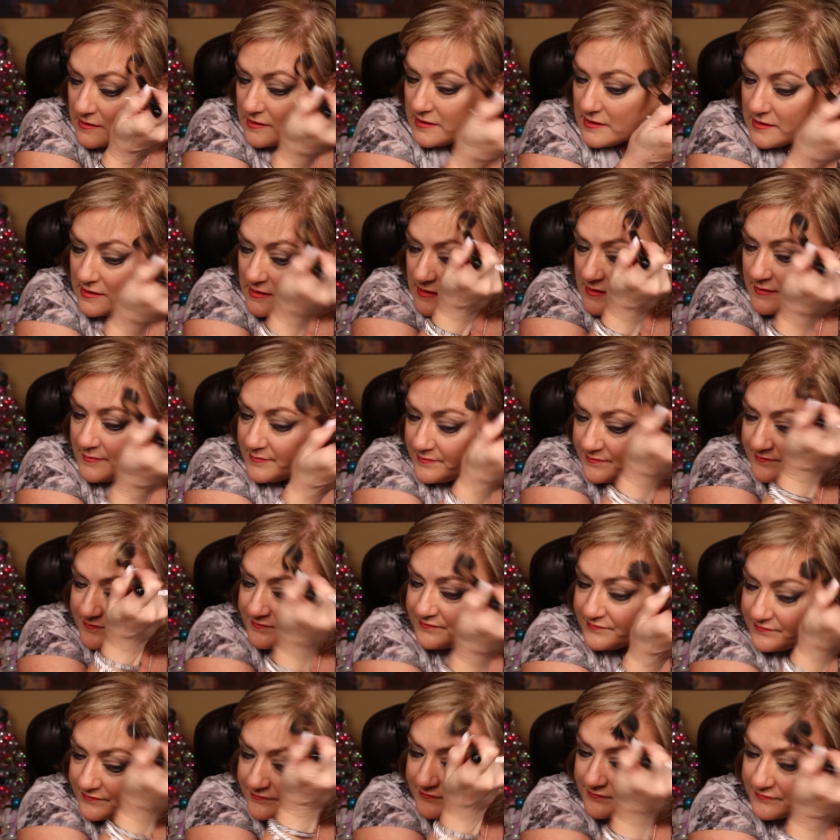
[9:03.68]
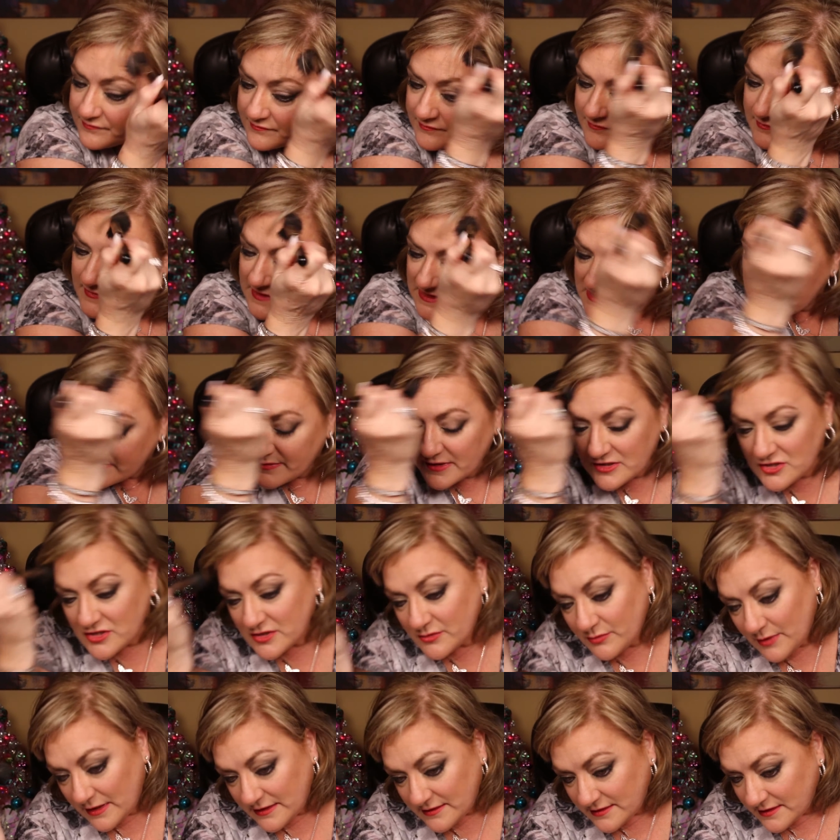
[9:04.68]
Um,
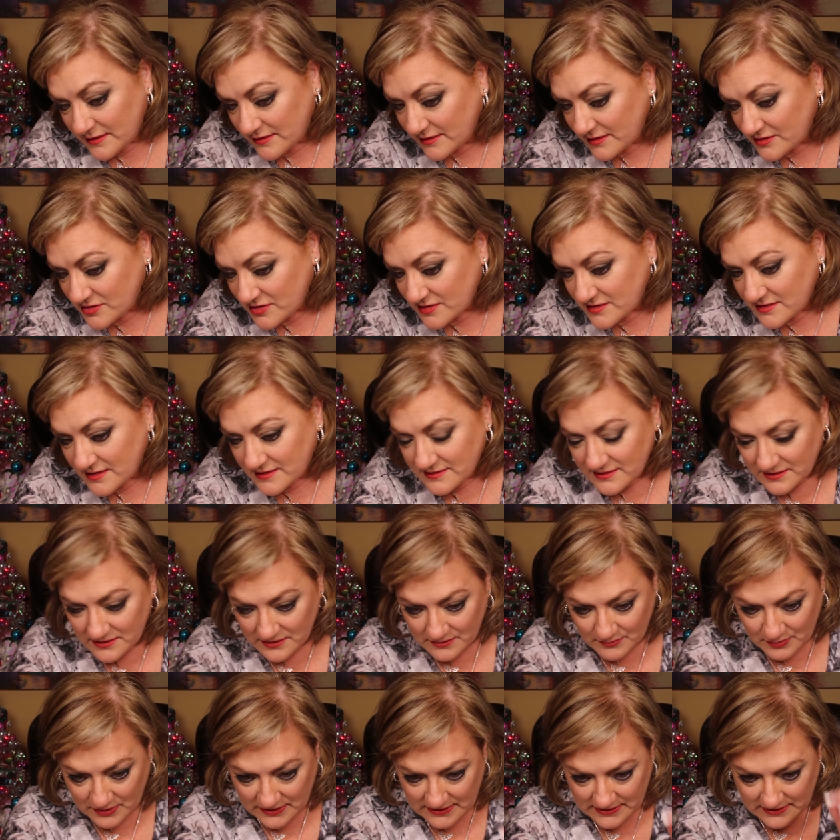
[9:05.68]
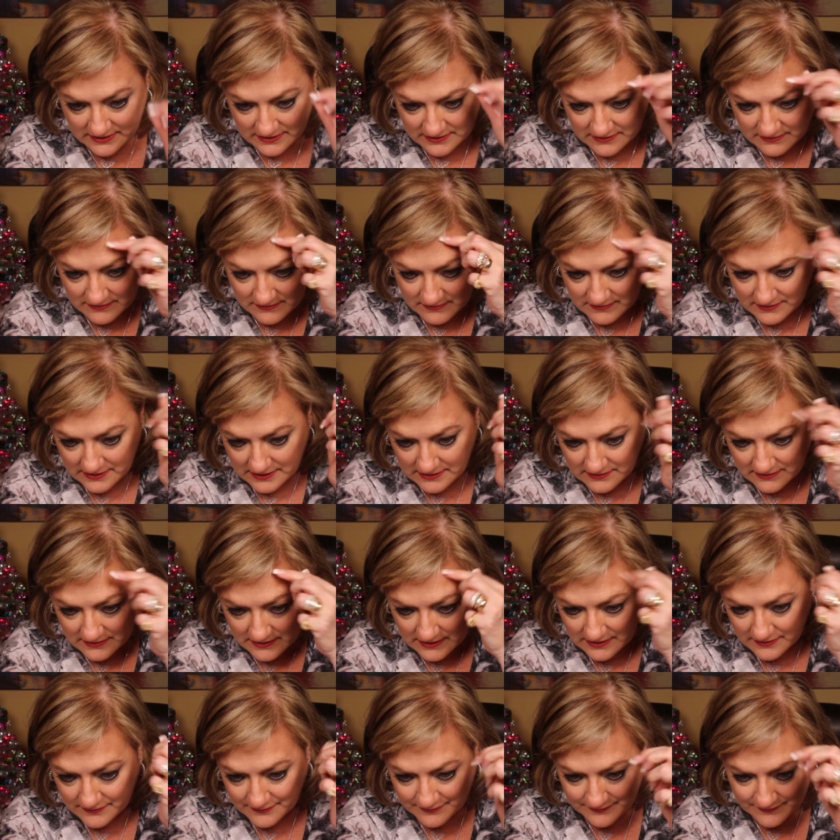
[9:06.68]
especially right there, and it just doesn't look blended. I don't
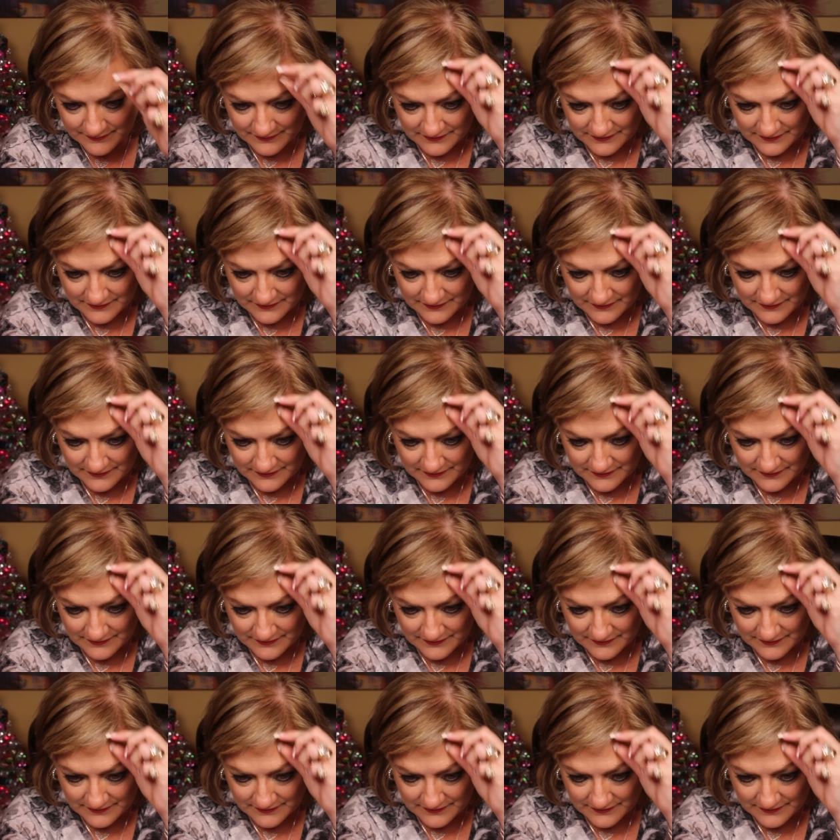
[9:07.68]
know.